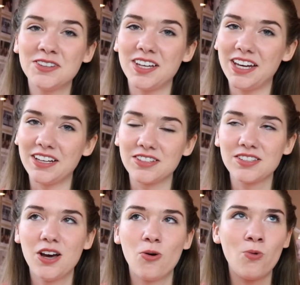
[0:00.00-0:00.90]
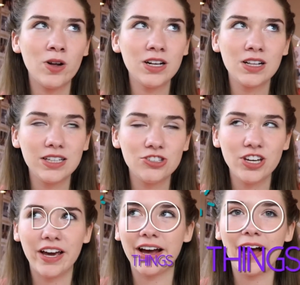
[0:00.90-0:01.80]
things. What a
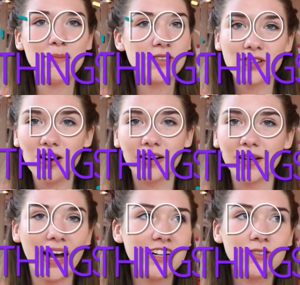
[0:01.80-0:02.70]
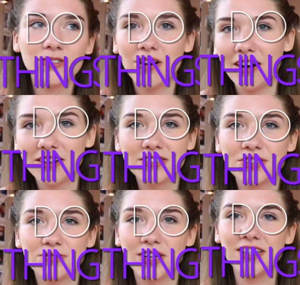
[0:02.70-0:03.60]
cliche. I'm sorry. I don't know how else
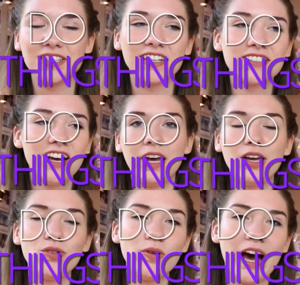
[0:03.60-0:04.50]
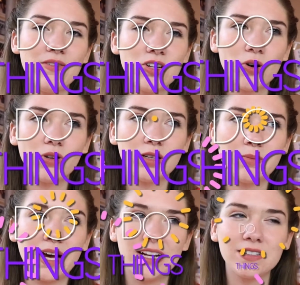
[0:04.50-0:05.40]
to phrase it. If you have a goal in
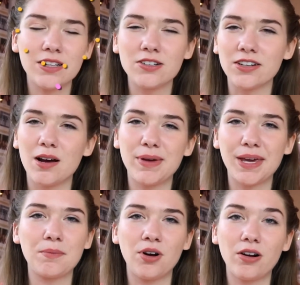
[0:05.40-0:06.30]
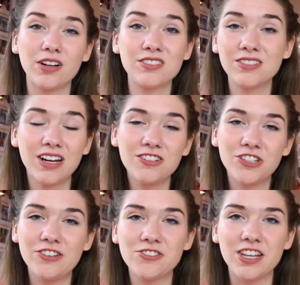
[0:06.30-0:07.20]
mind and you're not making progress, you gotta
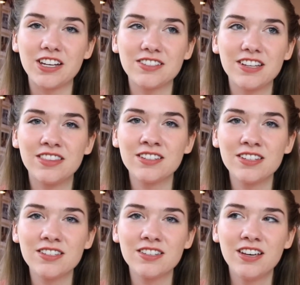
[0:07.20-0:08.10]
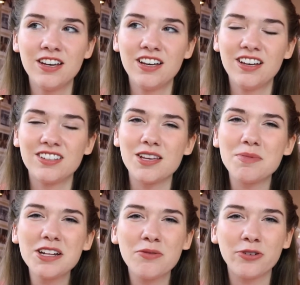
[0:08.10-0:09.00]
change things. This is
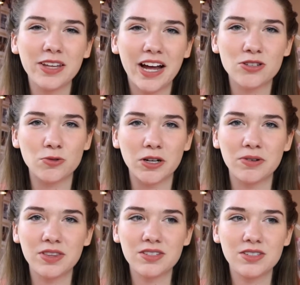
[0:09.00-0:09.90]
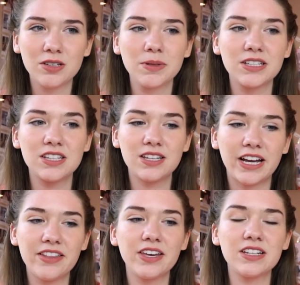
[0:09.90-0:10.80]
something I've really had to work with this year, because it's like
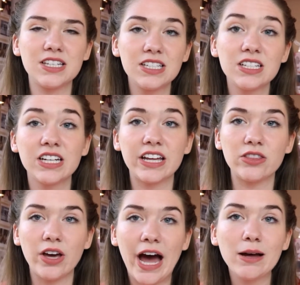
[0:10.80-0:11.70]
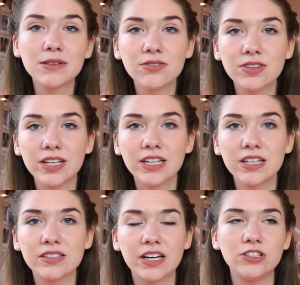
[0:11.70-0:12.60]
I think it's easy to get in the habit of
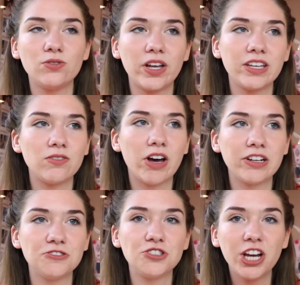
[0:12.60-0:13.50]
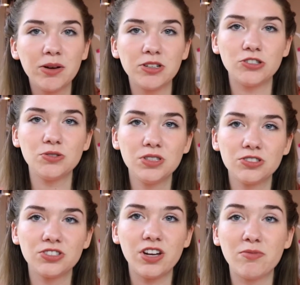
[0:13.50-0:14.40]
things, and you've got your gym, you're doing your
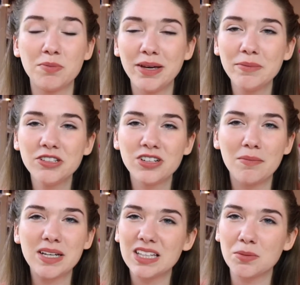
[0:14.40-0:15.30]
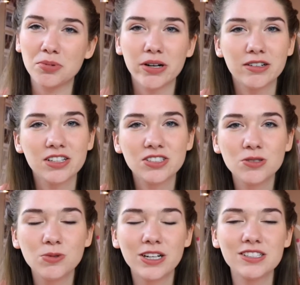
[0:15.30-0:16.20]
stuff, but maybe you're not making the progress
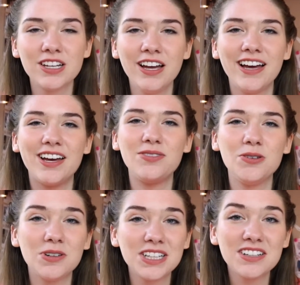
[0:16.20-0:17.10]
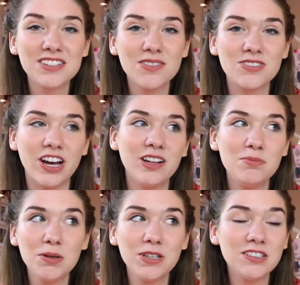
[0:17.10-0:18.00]
you want. If you want to get stuff done,
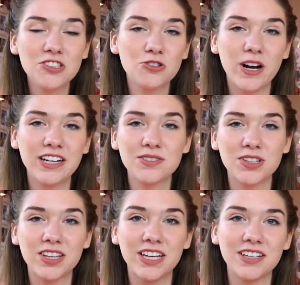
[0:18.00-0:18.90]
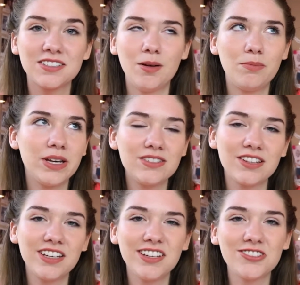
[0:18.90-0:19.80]
be willing to try different things.
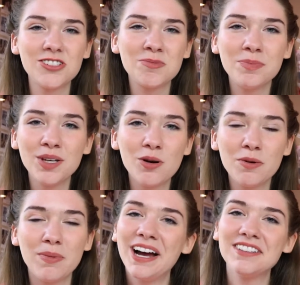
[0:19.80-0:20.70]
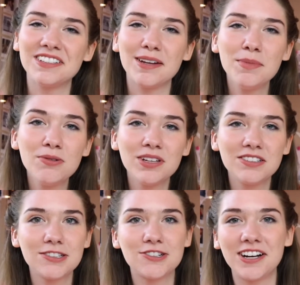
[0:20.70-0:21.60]
Basically, just be open-minded and be
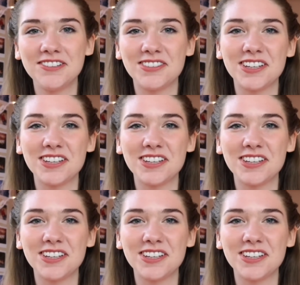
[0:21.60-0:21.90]
willing to try new